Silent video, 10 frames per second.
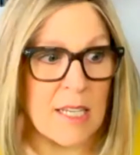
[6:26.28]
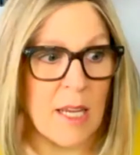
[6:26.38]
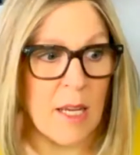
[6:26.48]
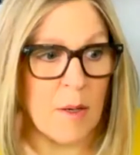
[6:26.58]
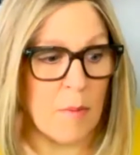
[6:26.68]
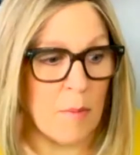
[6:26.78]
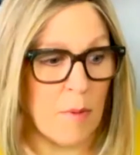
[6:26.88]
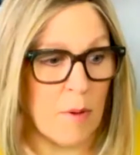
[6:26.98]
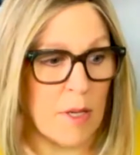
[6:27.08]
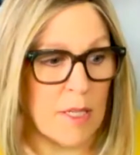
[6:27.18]
it
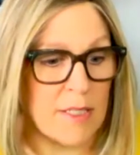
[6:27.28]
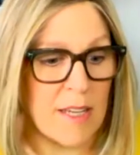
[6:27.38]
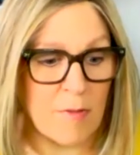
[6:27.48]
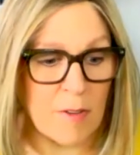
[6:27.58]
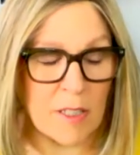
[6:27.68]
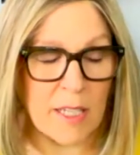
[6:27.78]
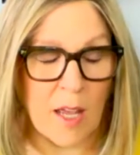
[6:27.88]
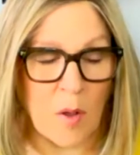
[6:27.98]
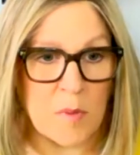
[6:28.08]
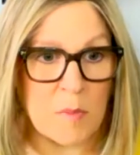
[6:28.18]
definitely
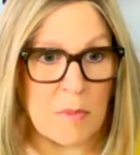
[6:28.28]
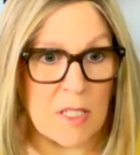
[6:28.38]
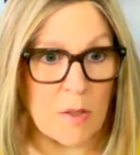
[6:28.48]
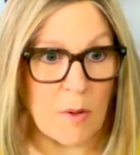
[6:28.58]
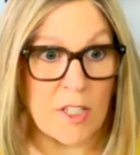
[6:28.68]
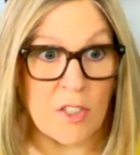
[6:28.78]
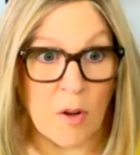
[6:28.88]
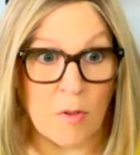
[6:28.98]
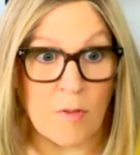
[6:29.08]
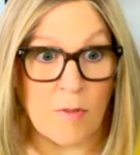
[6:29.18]
helps me so I
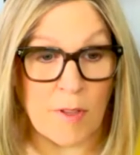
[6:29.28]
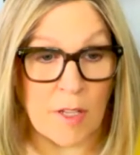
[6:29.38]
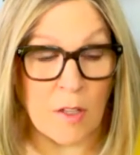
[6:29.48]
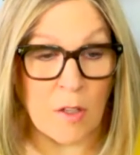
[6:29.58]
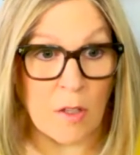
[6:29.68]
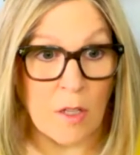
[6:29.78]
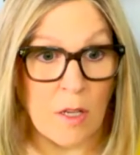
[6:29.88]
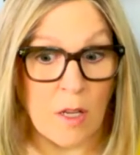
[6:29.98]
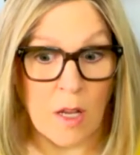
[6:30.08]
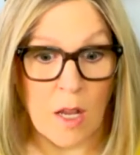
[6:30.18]
don't feel
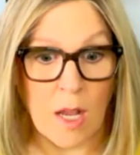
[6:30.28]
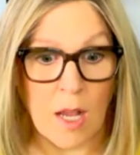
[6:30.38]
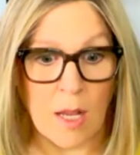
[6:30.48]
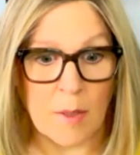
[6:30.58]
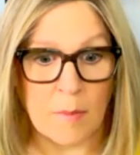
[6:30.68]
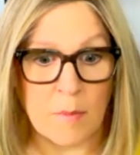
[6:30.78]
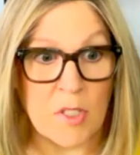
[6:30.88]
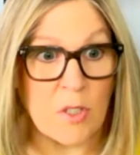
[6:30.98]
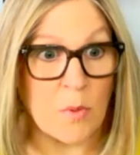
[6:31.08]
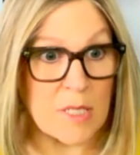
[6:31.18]

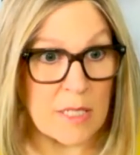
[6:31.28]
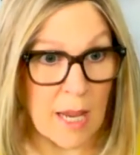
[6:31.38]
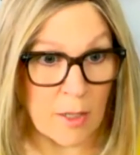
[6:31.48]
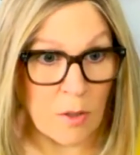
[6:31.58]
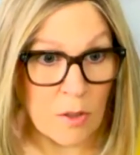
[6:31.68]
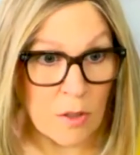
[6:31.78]
suicidal